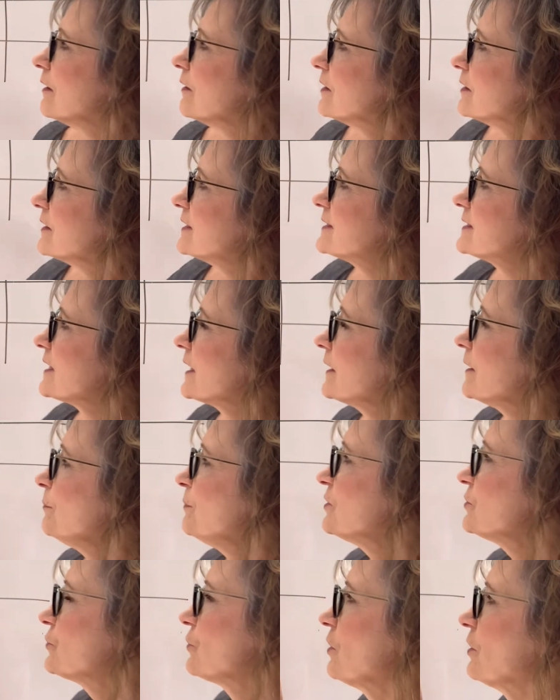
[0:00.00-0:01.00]
Set up a
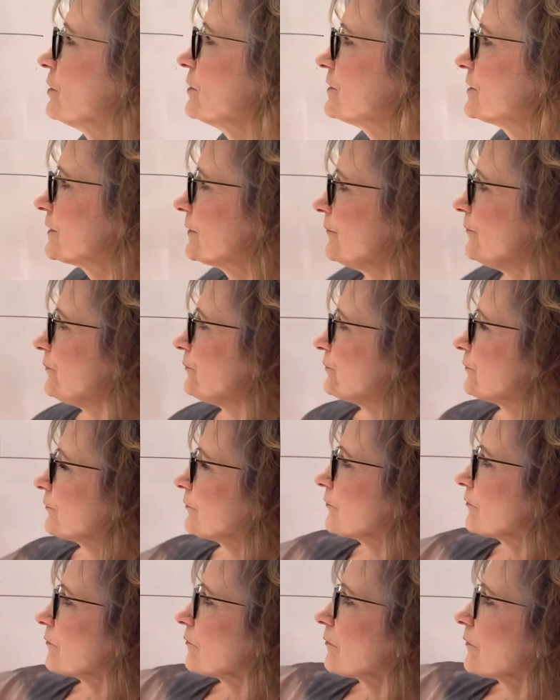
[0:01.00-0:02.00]
chart
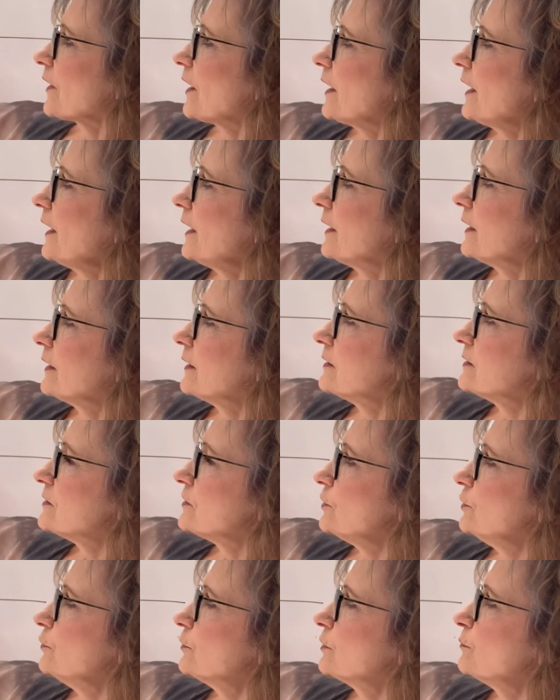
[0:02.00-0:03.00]
and
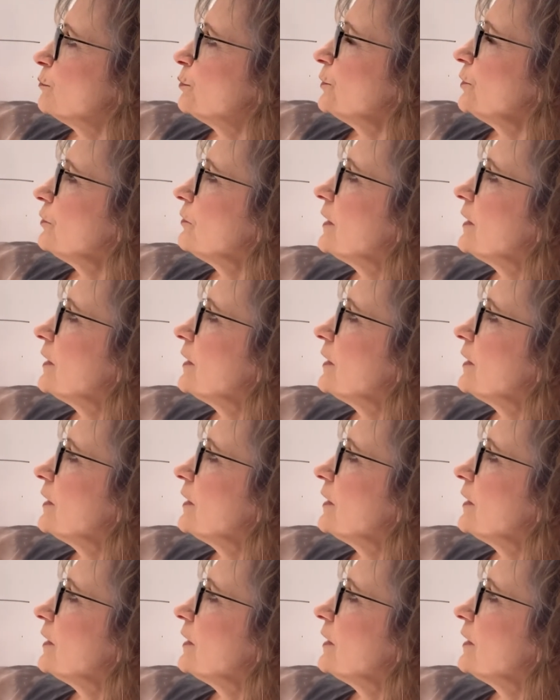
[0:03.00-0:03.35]
you can put your